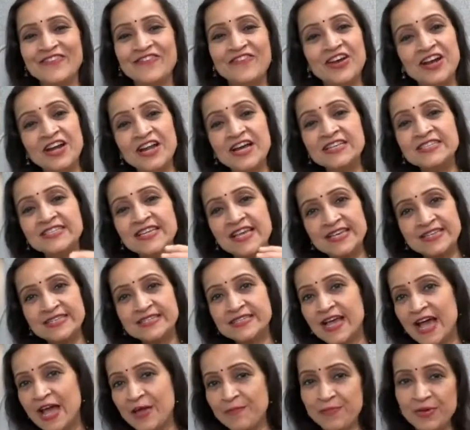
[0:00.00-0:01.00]
Whereas
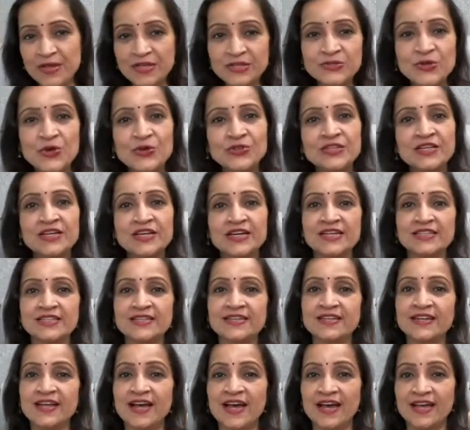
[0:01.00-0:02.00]
SIPs, on the
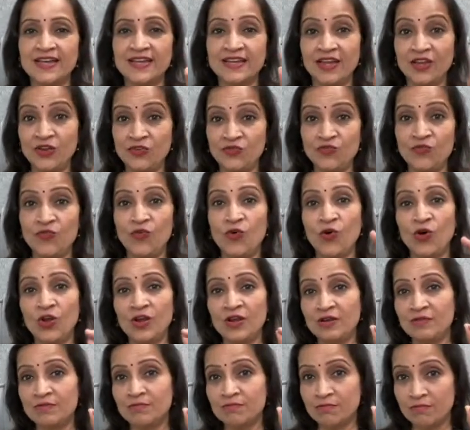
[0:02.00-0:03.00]
other hand,
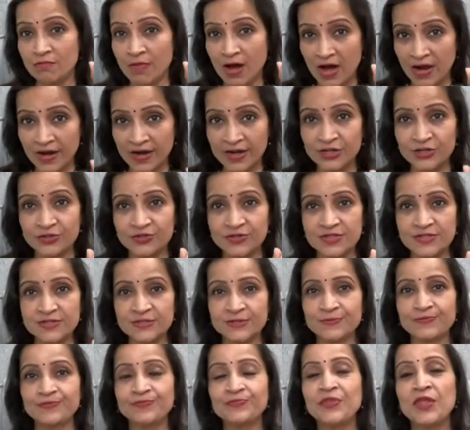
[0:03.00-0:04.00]
involve market
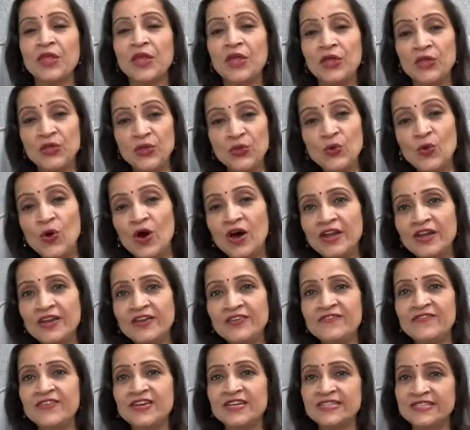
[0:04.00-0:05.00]
risk. You are
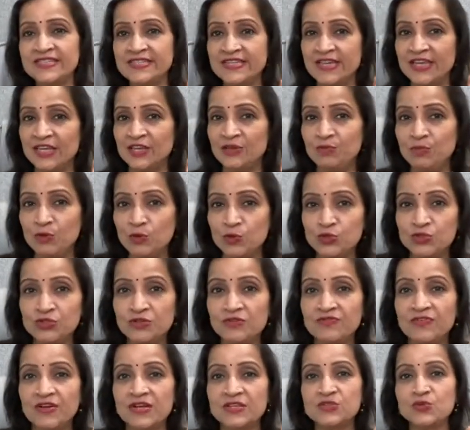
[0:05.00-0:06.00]
investing in
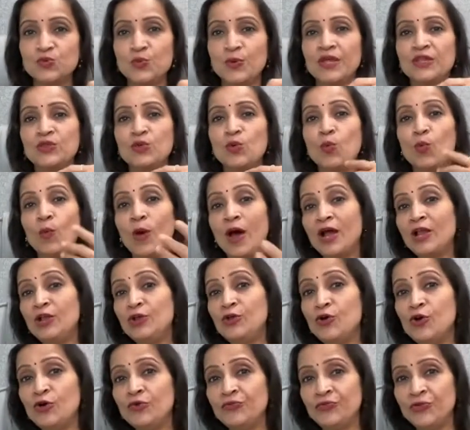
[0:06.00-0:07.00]
mutual funds where the
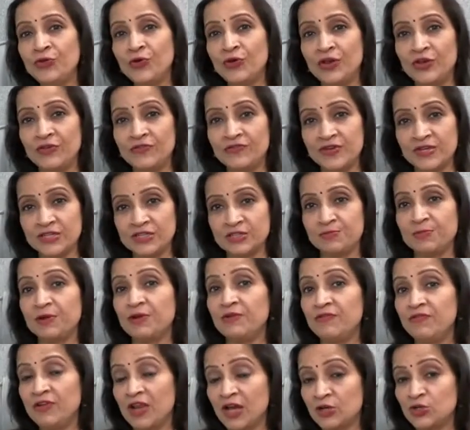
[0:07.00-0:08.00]
value of your
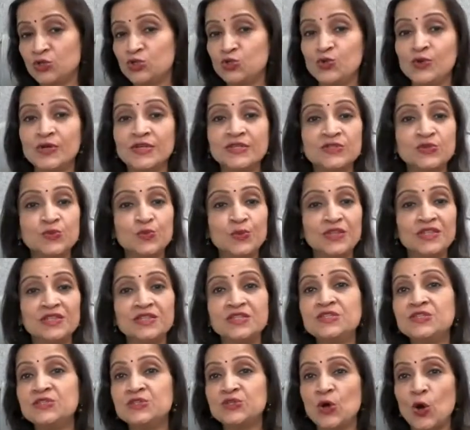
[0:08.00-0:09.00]
investment fluctuates with
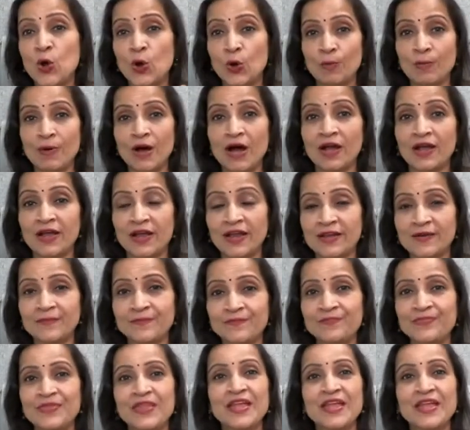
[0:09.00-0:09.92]
the stock market.